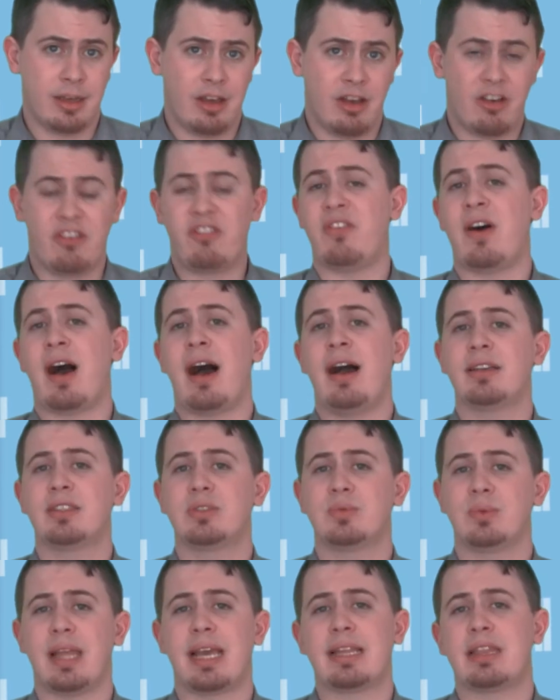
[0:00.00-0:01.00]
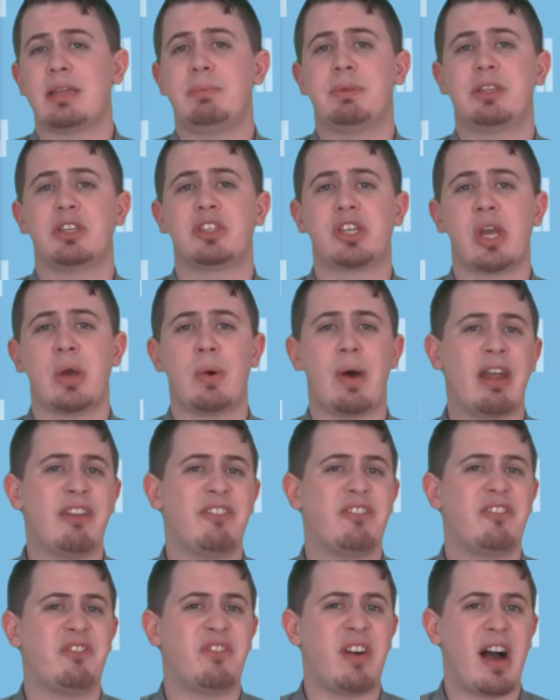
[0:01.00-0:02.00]
Fox would likely put the show on
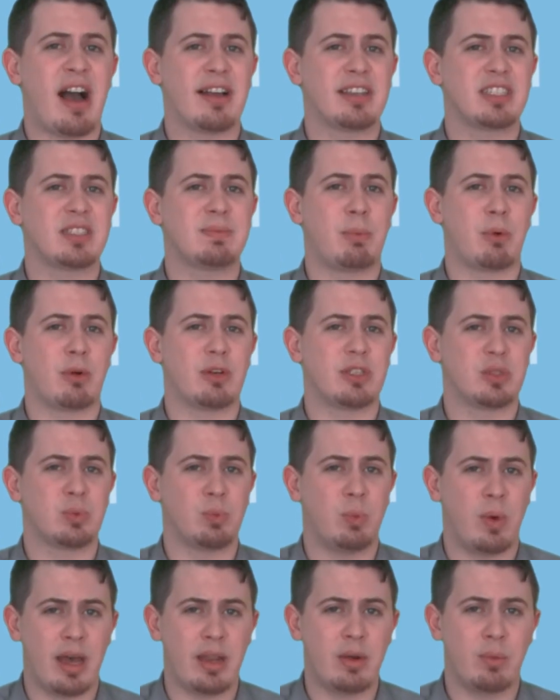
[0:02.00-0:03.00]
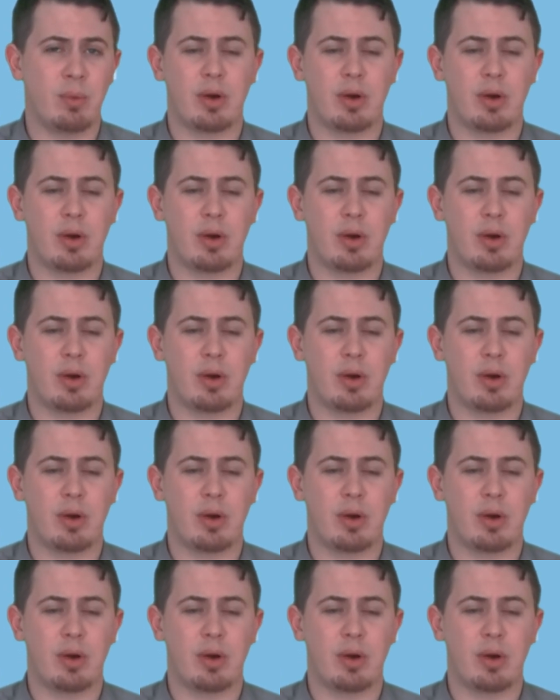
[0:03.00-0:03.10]
Fox Sports 1,